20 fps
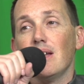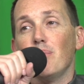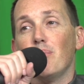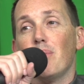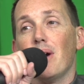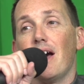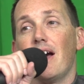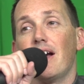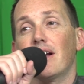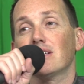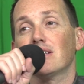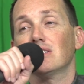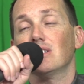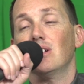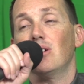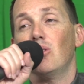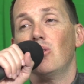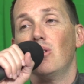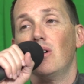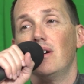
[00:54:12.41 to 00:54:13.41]
So it
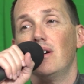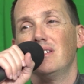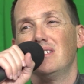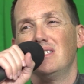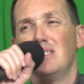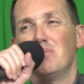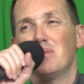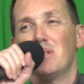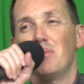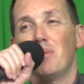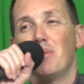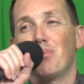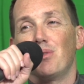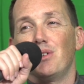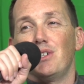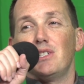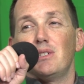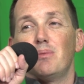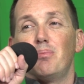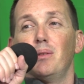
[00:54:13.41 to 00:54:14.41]
seems to be pretty
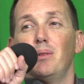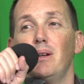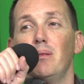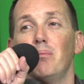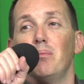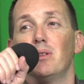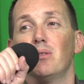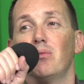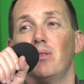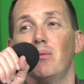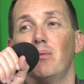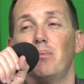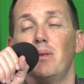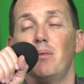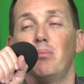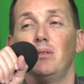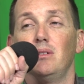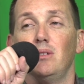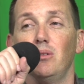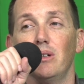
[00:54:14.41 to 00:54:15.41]
split between people doing
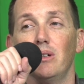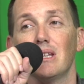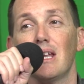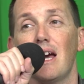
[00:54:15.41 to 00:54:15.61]
that.